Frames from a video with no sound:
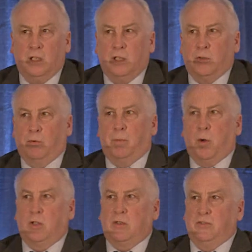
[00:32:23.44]
The
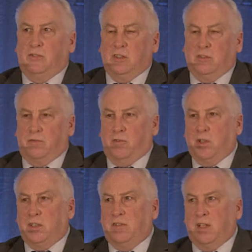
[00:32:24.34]
report consists of
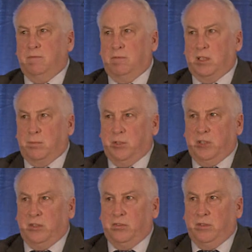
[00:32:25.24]
47
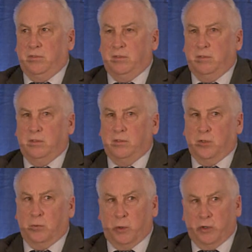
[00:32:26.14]
recommendations.
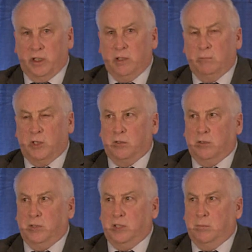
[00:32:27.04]
Don't worry, I'm not going to
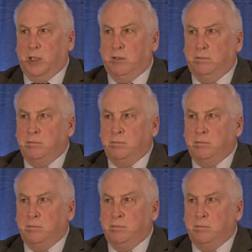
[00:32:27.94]
read them all.